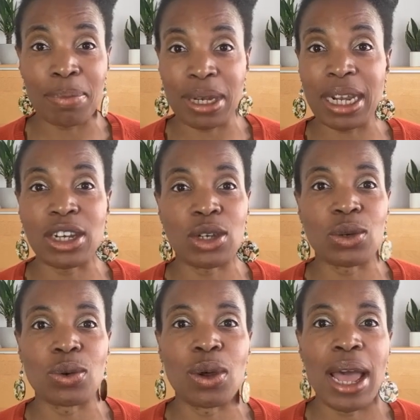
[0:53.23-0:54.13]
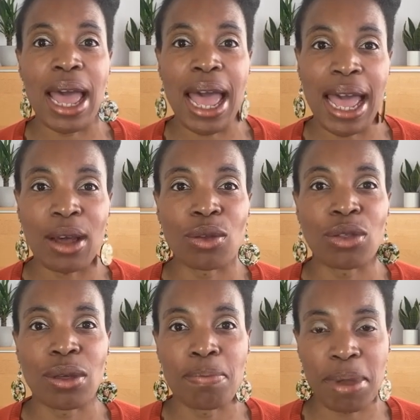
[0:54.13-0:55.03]
potential
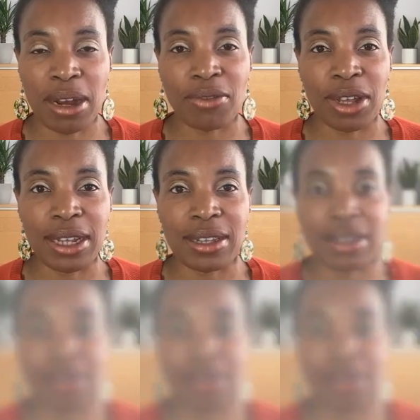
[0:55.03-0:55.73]
health benefits.